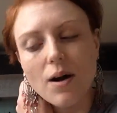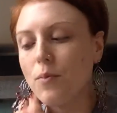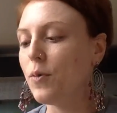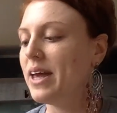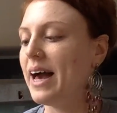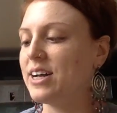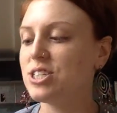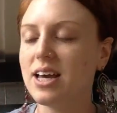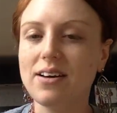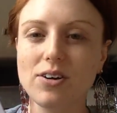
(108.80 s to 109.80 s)
we
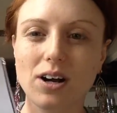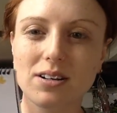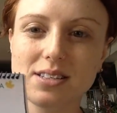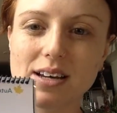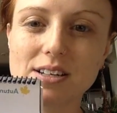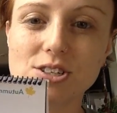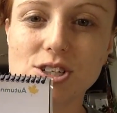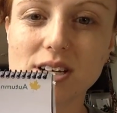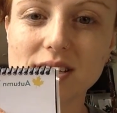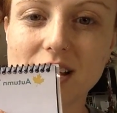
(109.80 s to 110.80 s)
actually have cards that
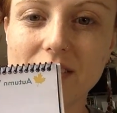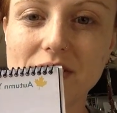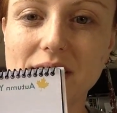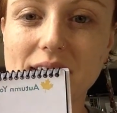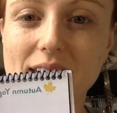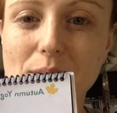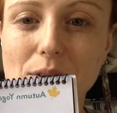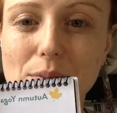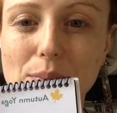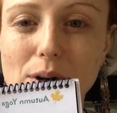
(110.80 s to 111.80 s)
just have the name of
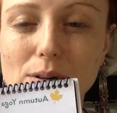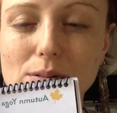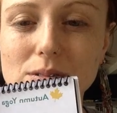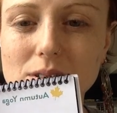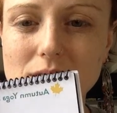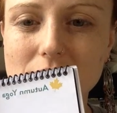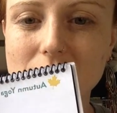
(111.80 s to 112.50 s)
the pose